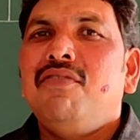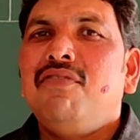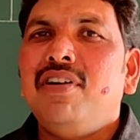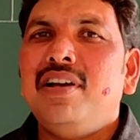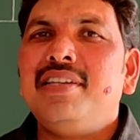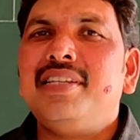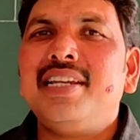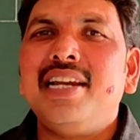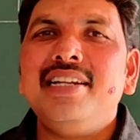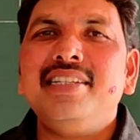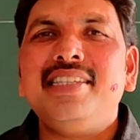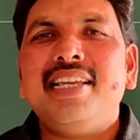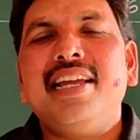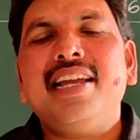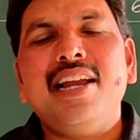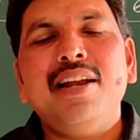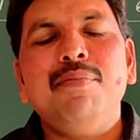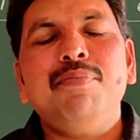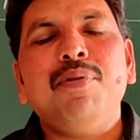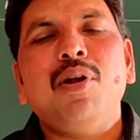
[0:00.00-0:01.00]
first and
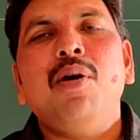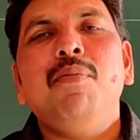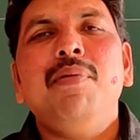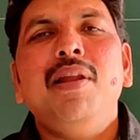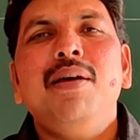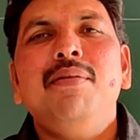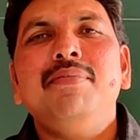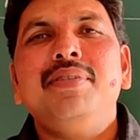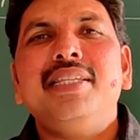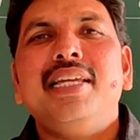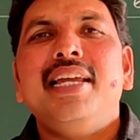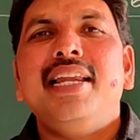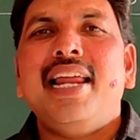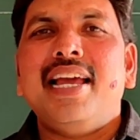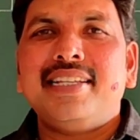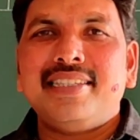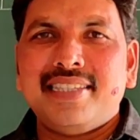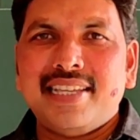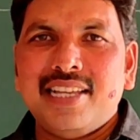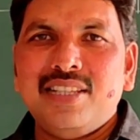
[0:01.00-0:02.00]
second problems in
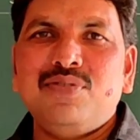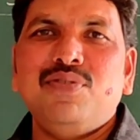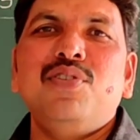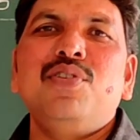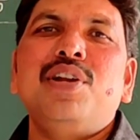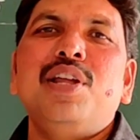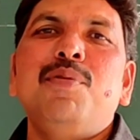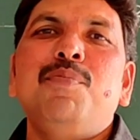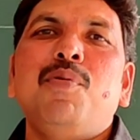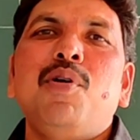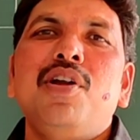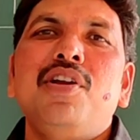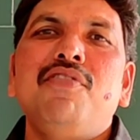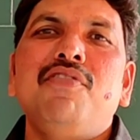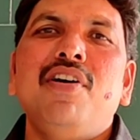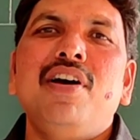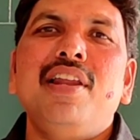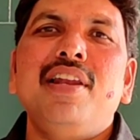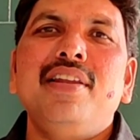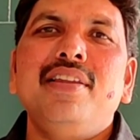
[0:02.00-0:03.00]
exercise
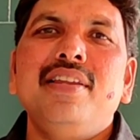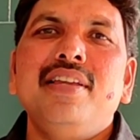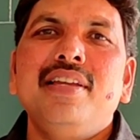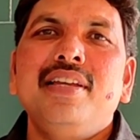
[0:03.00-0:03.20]
14.1